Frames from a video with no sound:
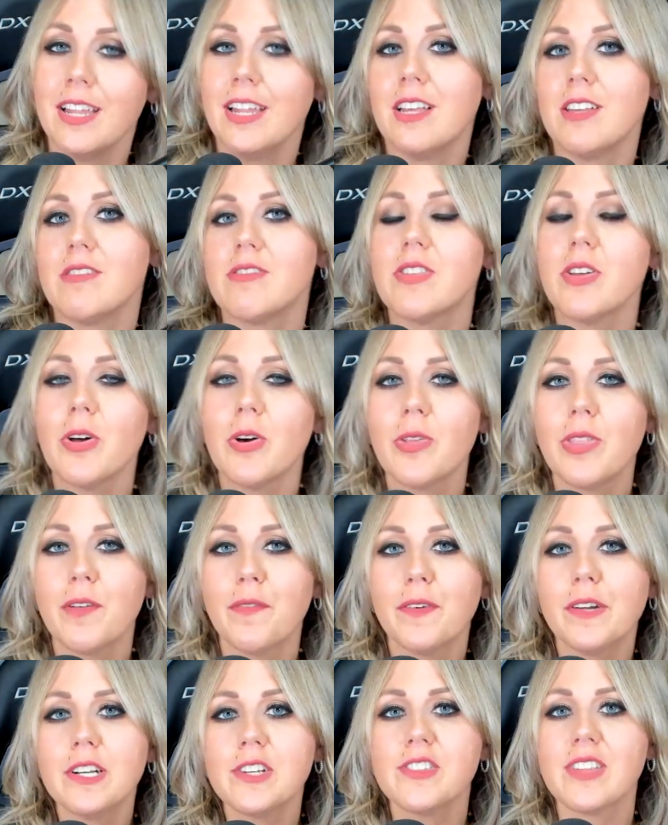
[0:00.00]
So the
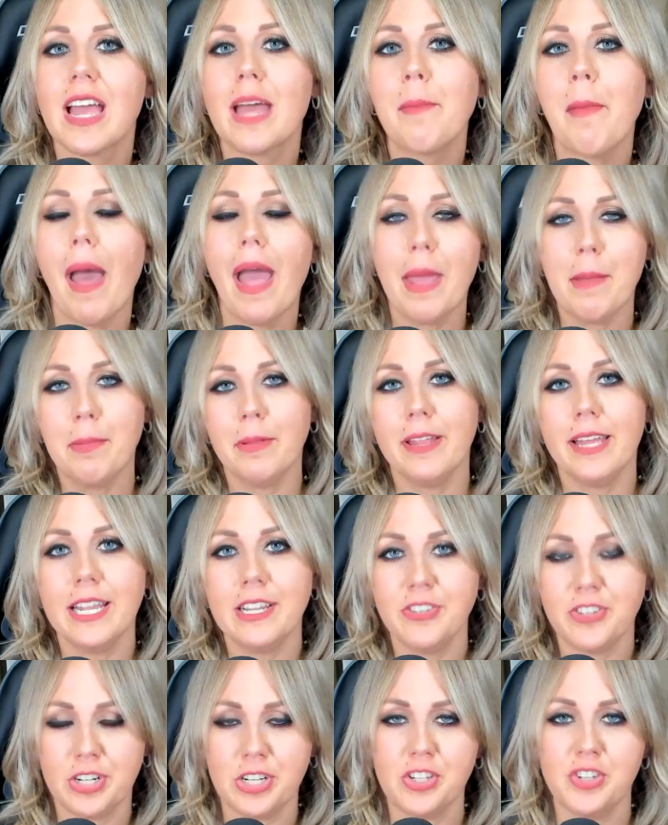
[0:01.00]
first time I
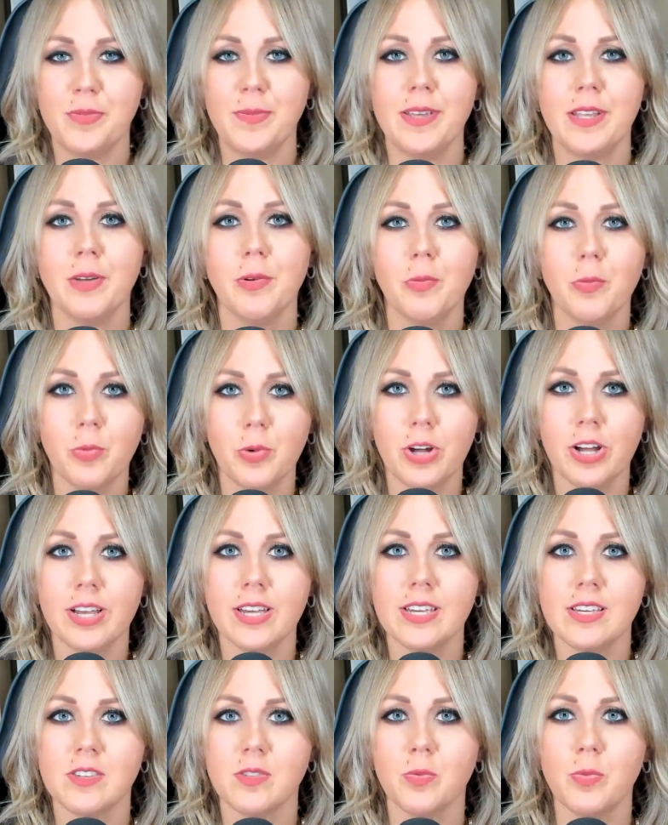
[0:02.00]
played Judgment
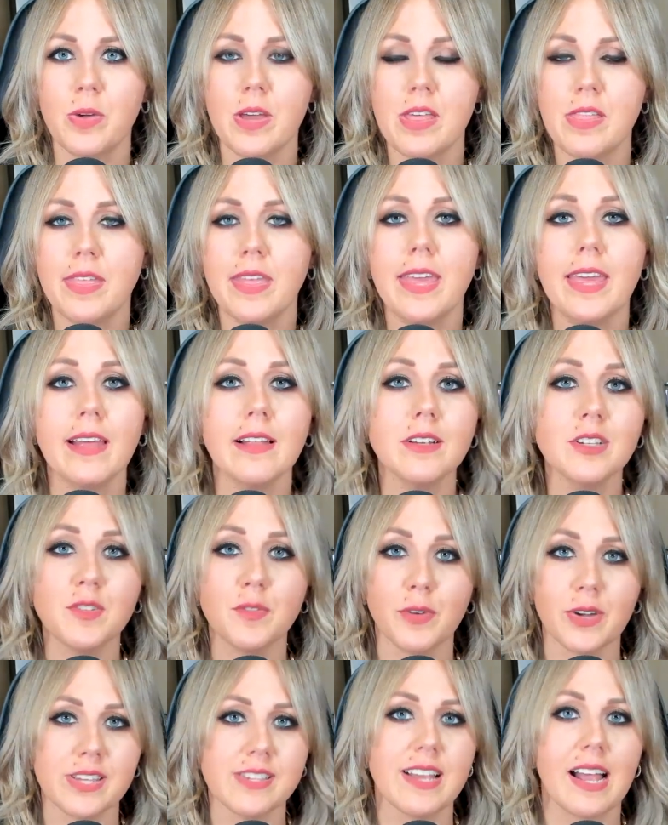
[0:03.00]
was with English
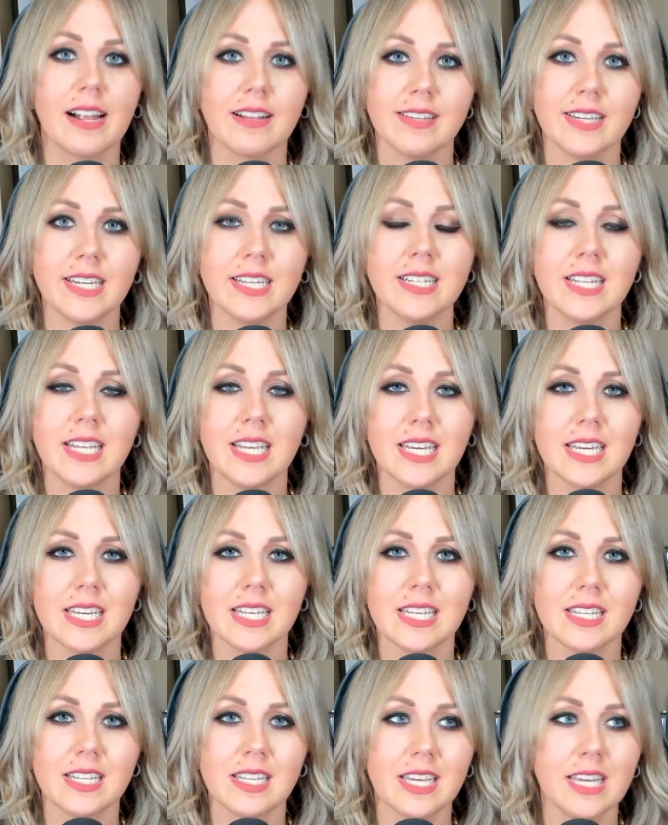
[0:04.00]
voice acting,
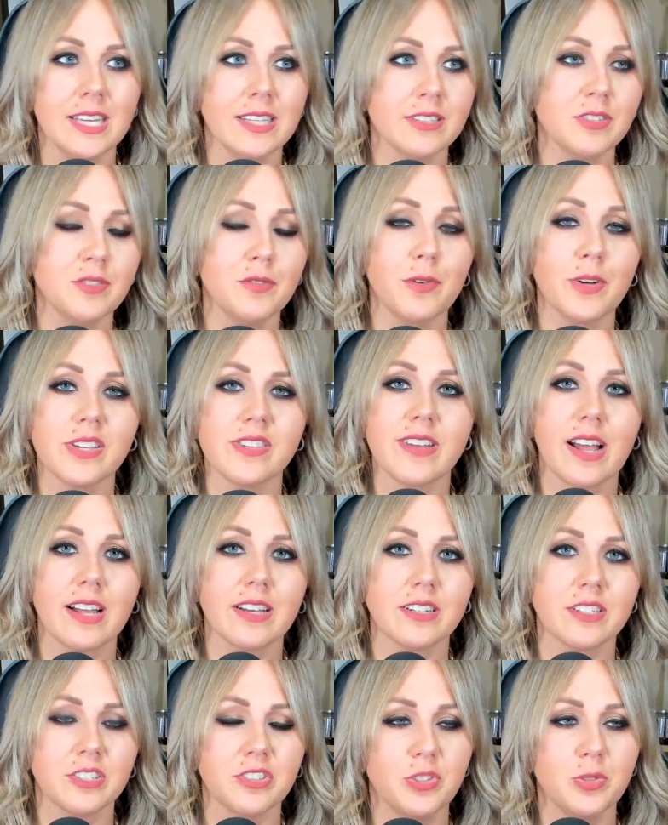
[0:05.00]
and English voice
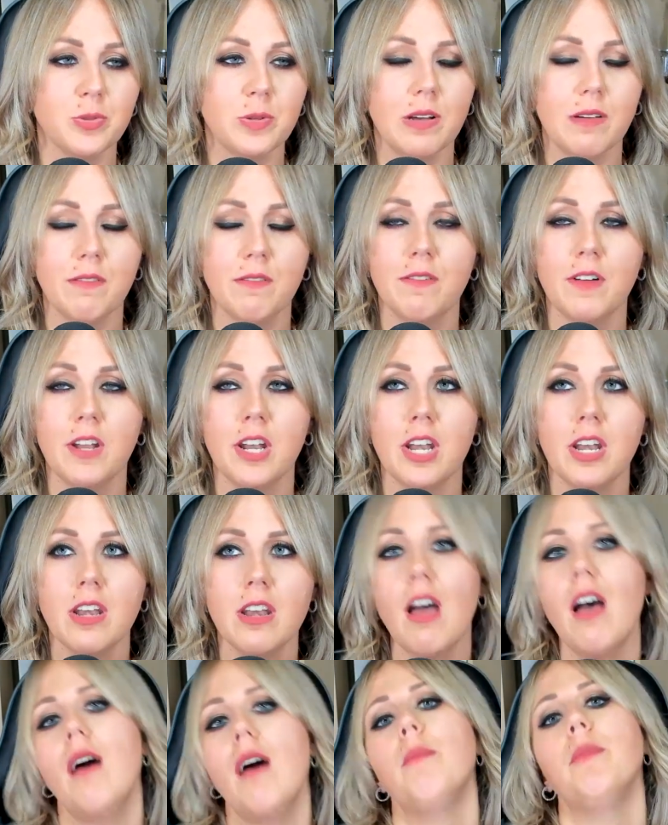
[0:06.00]
actors do a
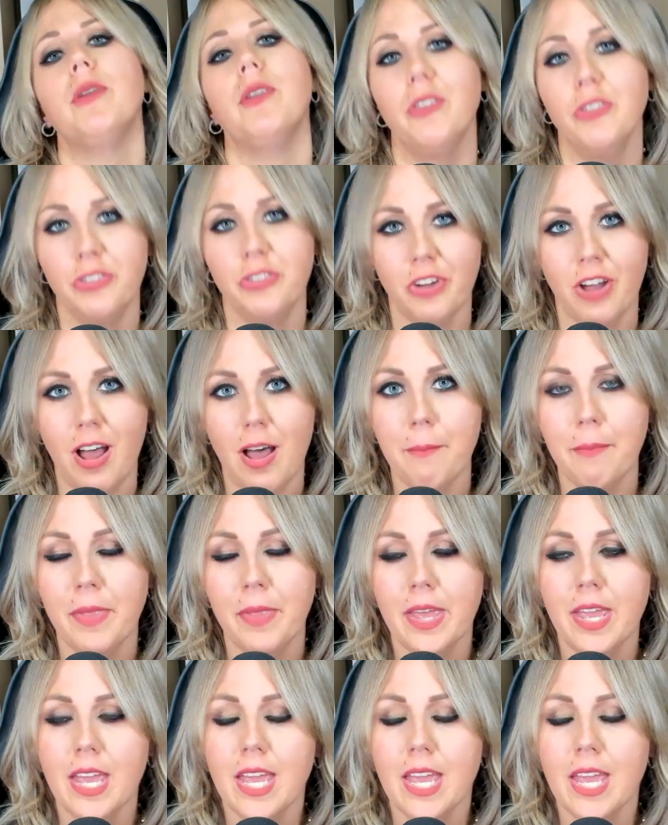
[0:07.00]
phenomenal job.